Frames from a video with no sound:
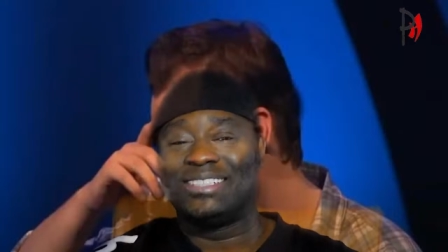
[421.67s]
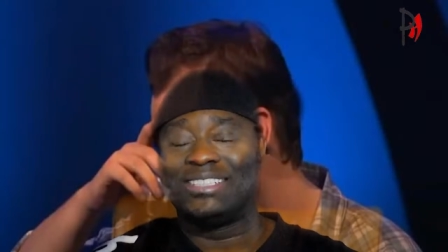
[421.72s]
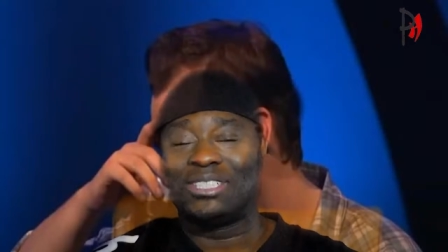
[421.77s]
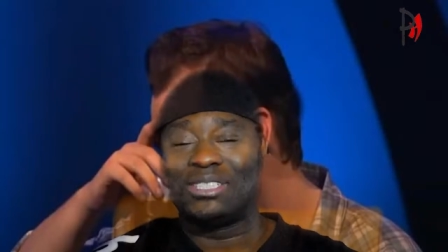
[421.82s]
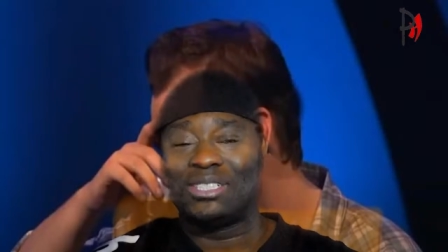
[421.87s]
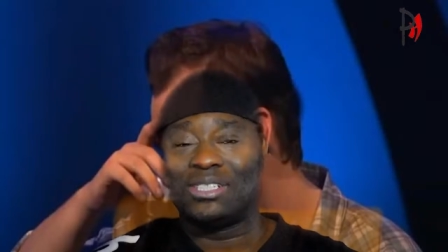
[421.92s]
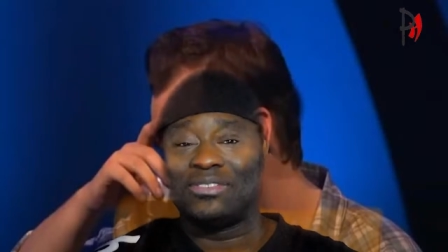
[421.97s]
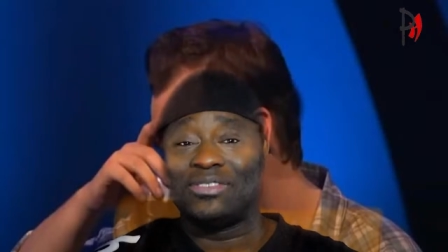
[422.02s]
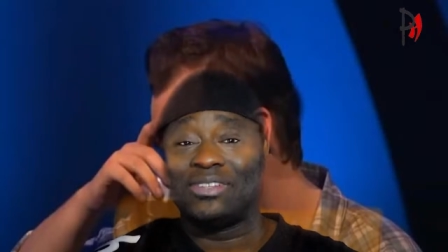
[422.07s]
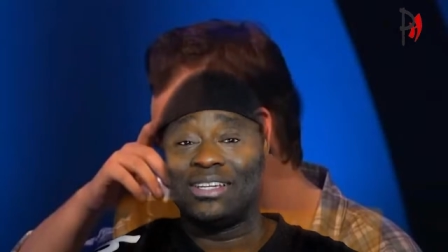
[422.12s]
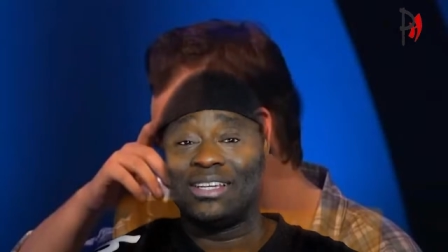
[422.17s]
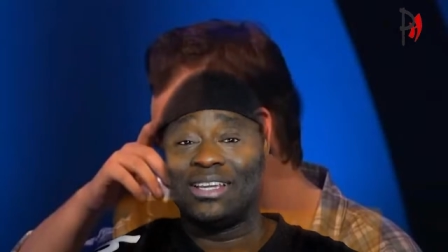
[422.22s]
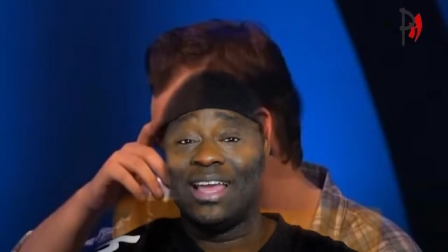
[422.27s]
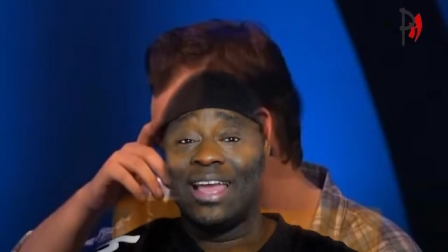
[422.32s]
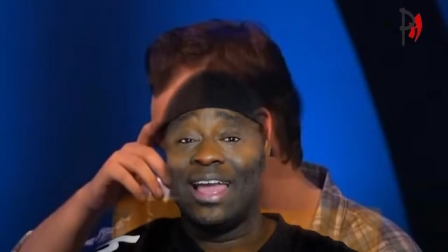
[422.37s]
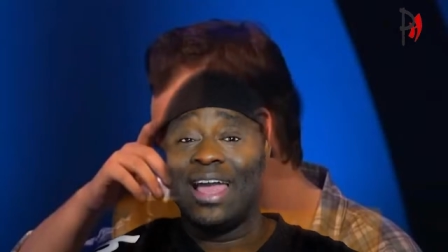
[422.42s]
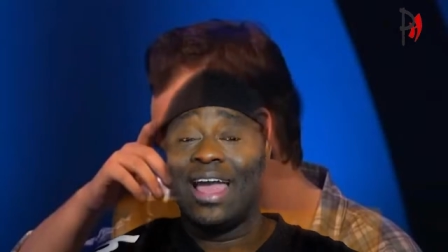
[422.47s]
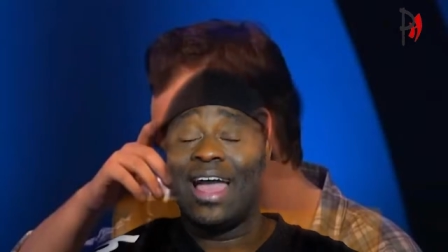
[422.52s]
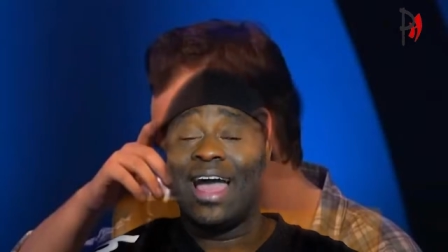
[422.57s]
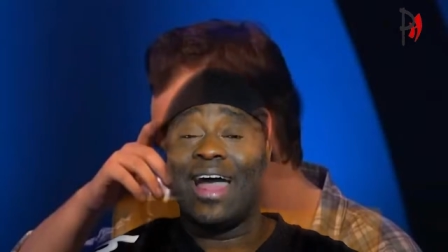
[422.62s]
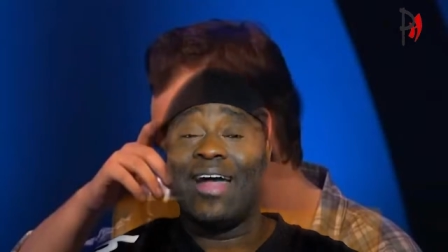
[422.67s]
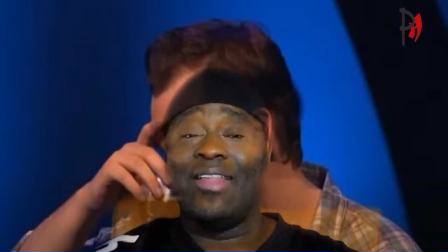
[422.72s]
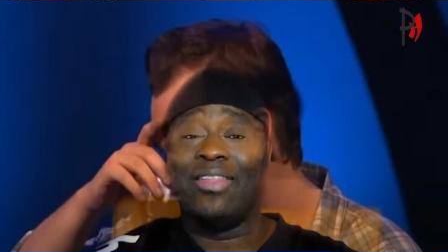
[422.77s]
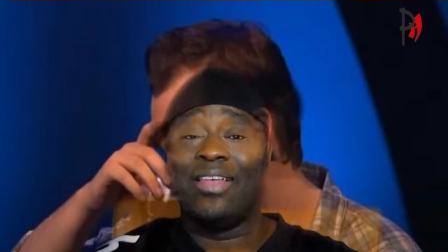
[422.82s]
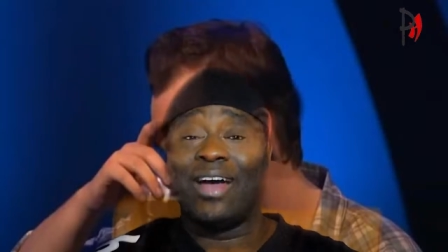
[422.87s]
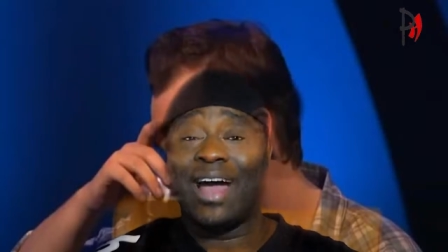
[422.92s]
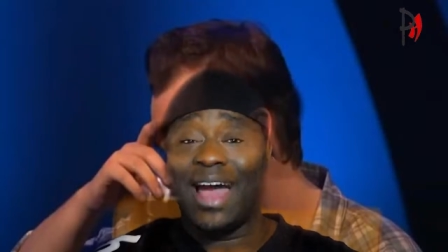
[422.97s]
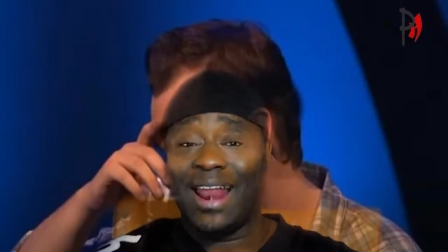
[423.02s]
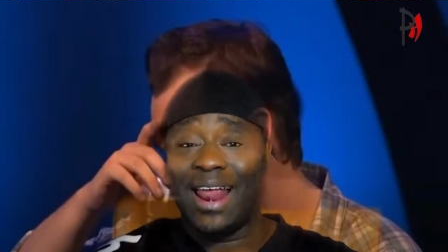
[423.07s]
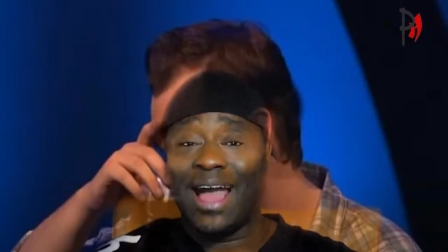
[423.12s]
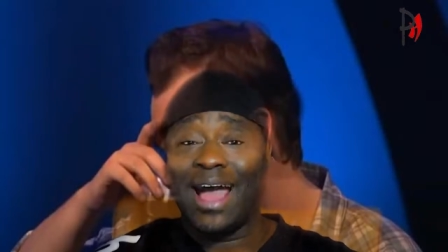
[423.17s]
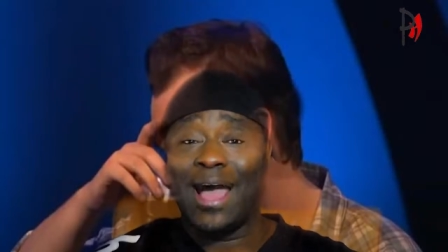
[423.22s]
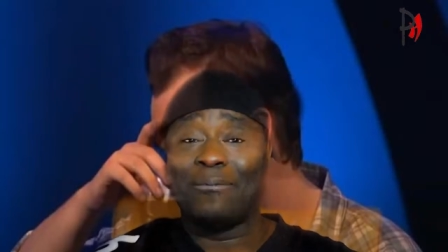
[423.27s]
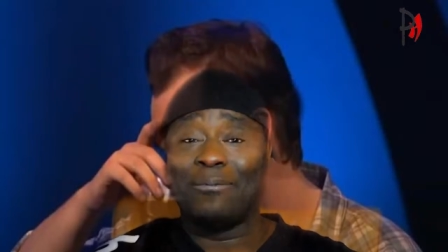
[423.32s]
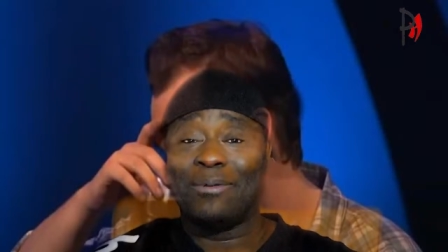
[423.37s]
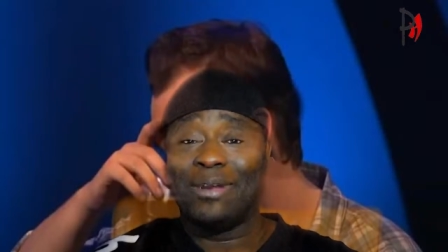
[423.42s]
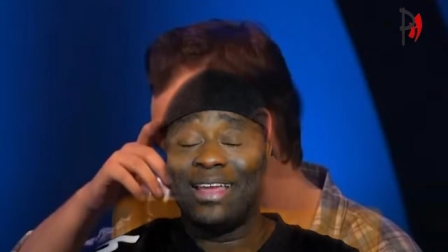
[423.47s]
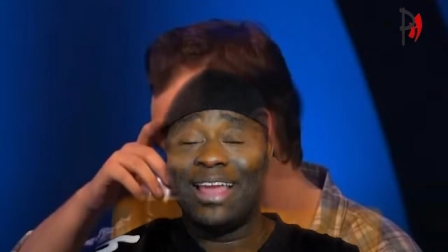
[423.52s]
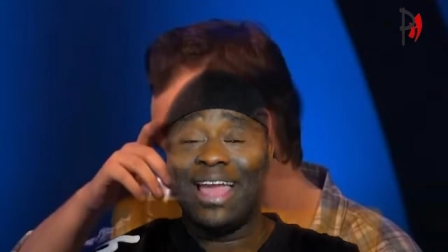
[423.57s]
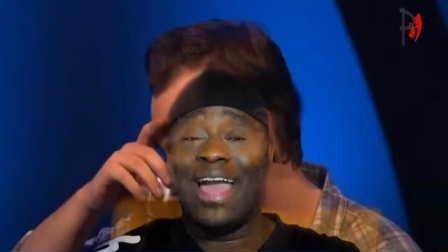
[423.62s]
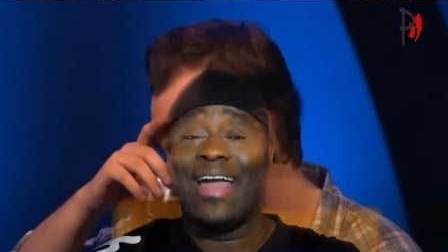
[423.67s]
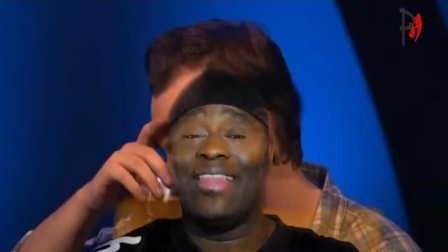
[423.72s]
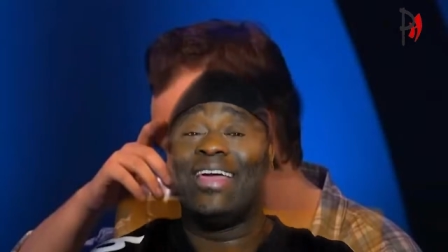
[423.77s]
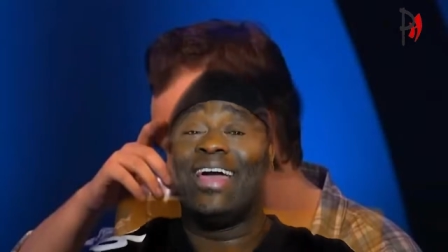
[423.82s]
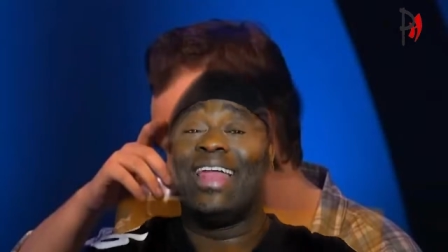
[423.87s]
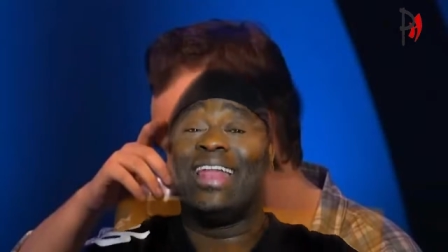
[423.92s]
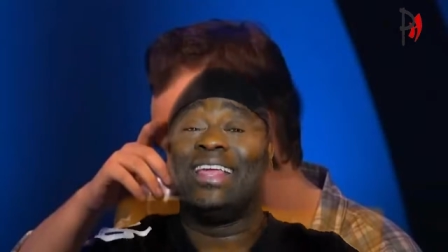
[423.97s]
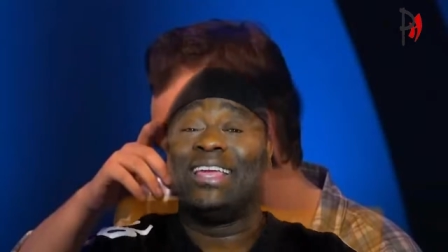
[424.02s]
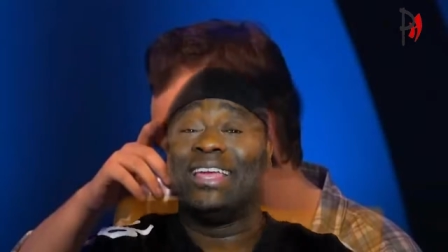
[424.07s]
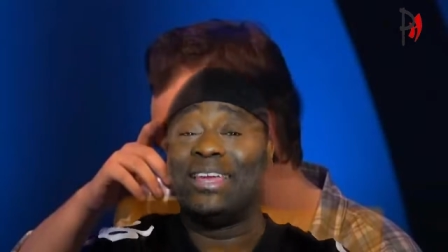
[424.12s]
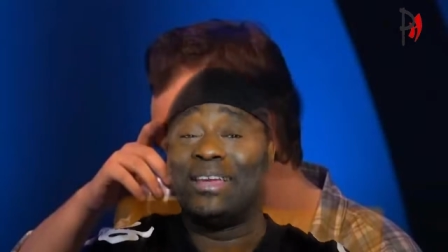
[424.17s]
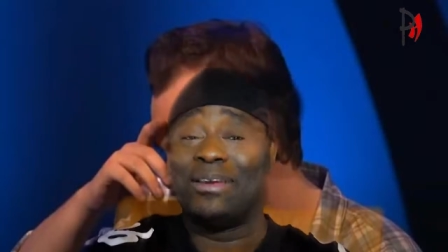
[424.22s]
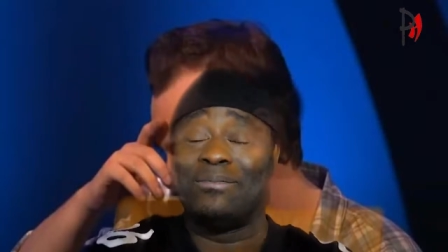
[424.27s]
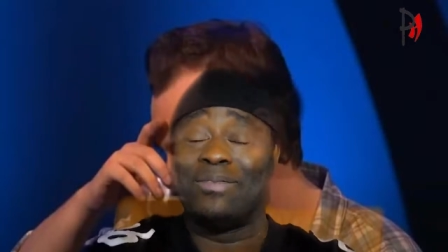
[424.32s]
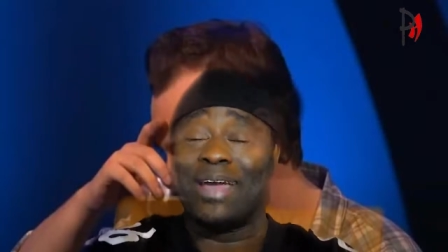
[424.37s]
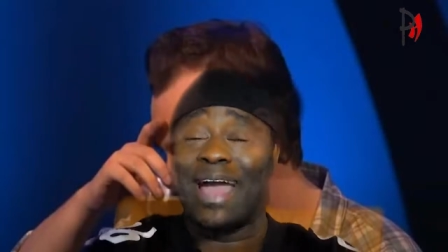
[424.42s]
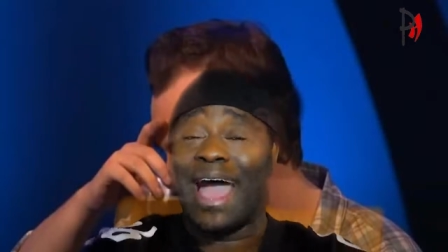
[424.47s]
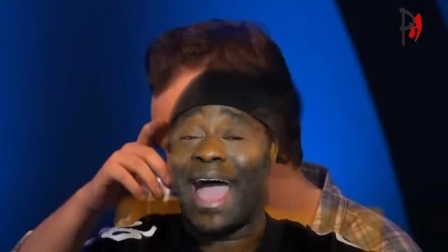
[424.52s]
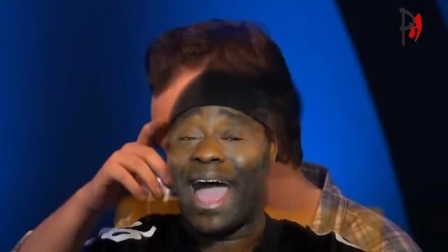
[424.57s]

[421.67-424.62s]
dystrophy and that happening and then him